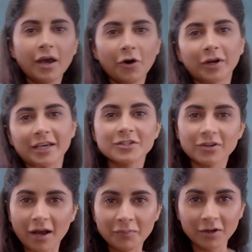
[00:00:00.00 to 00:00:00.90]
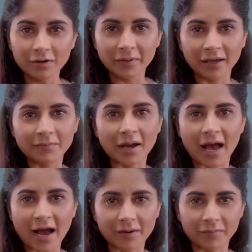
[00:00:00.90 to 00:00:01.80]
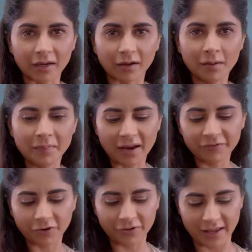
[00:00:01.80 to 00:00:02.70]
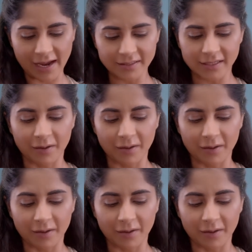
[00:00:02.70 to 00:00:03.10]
Okay, so now I'm going to begin my eye makeup and for that,